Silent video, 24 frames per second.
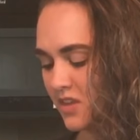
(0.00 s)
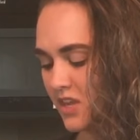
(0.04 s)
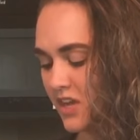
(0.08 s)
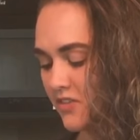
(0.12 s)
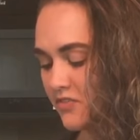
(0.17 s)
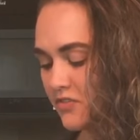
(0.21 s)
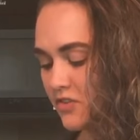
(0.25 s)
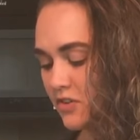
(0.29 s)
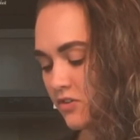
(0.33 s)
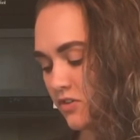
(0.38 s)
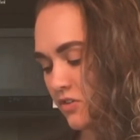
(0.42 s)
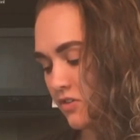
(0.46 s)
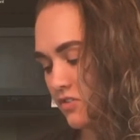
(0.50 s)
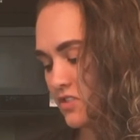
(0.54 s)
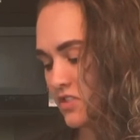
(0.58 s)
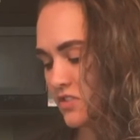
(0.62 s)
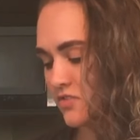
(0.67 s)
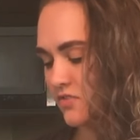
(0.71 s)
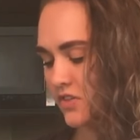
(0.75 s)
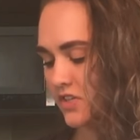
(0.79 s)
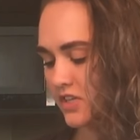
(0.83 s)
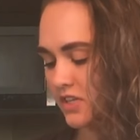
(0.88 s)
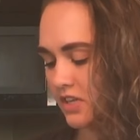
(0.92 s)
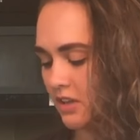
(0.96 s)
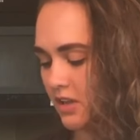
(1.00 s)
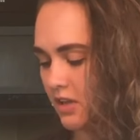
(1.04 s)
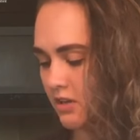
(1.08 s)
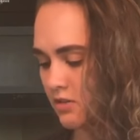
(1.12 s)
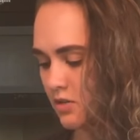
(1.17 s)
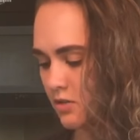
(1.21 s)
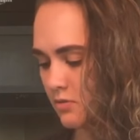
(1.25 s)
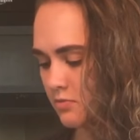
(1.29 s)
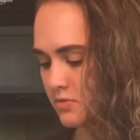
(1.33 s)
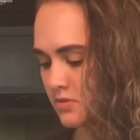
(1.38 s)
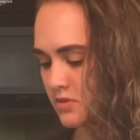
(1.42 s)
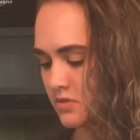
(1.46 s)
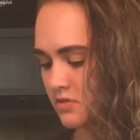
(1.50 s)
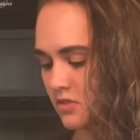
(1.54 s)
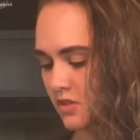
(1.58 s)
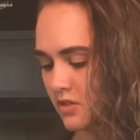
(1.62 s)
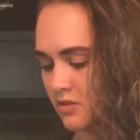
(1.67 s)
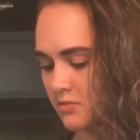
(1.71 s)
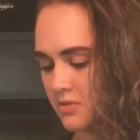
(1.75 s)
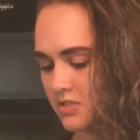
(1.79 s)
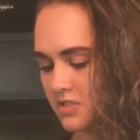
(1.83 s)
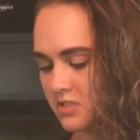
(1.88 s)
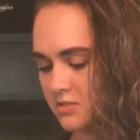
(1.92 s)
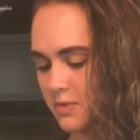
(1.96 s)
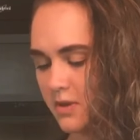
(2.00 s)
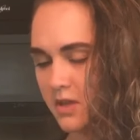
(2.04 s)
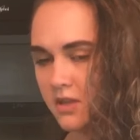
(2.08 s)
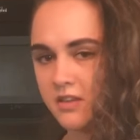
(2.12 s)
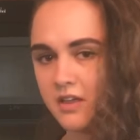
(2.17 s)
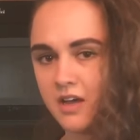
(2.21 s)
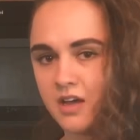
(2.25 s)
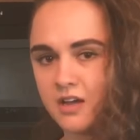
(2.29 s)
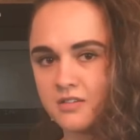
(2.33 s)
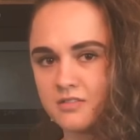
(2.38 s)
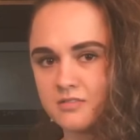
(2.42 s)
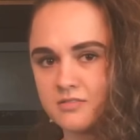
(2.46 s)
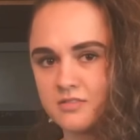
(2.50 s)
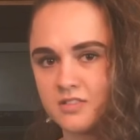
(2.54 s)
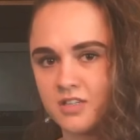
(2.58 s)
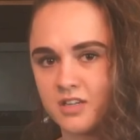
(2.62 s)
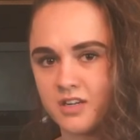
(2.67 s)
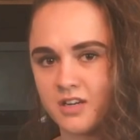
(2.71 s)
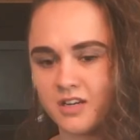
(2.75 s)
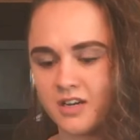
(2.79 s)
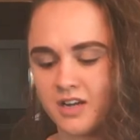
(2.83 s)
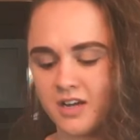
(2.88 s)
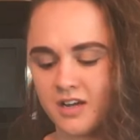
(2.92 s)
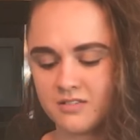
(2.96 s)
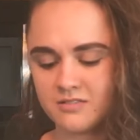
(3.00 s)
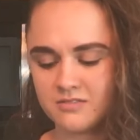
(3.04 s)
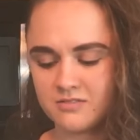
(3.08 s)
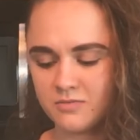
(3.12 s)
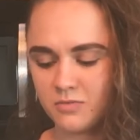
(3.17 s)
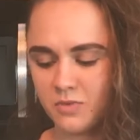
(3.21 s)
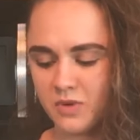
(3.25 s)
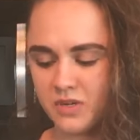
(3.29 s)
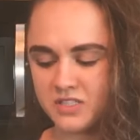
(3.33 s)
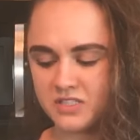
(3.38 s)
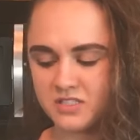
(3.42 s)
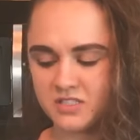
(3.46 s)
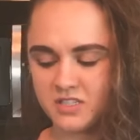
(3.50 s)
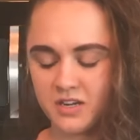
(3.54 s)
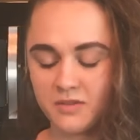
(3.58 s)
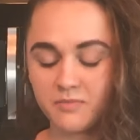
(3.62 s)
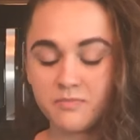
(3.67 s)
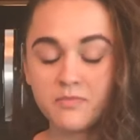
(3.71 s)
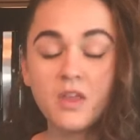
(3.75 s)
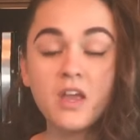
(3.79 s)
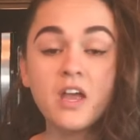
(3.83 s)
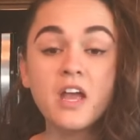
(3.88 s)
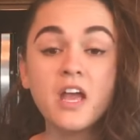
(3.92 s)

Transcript: If you used vanilla, oops, look at me spill that, check it out, wasting.